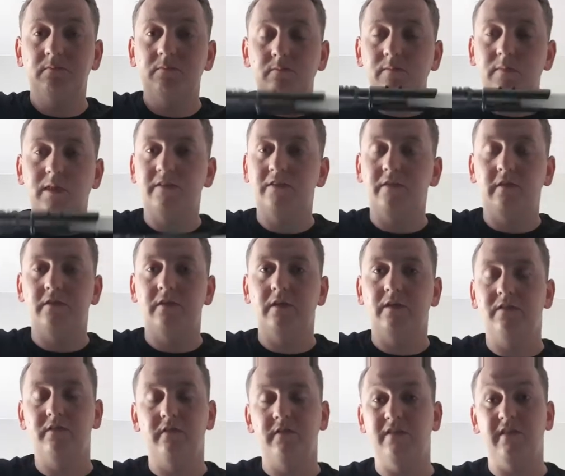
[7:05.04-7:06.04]

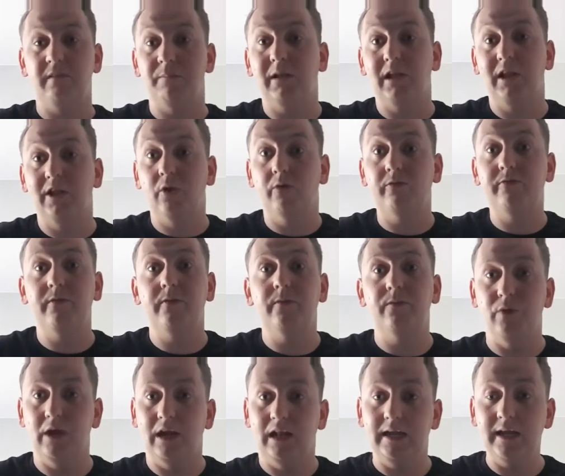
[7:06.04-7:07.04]
It's simple enough,
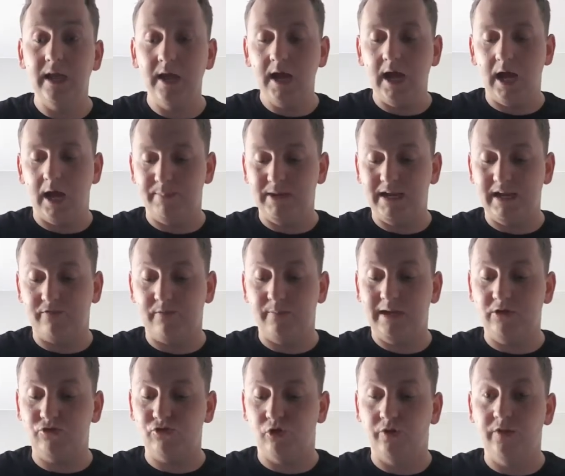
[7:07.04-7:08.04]
really. But you have to
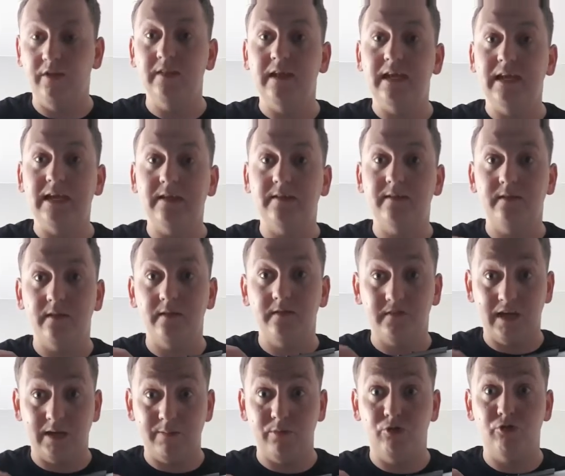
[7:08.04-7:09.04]
make sure that the
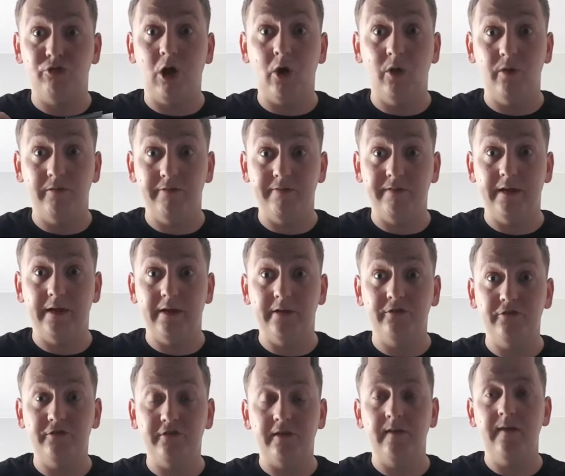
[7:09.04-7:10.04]
saber is on
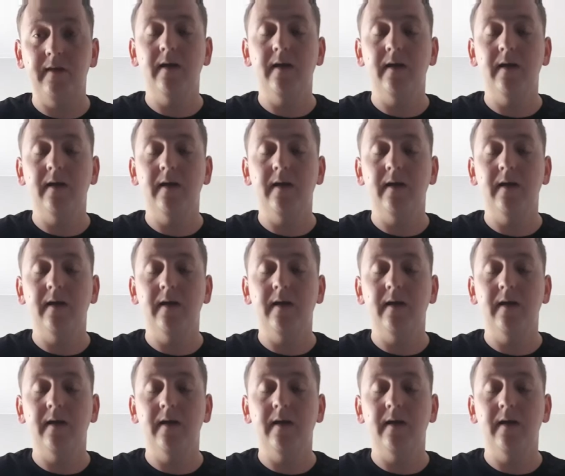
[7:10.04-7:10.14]
first.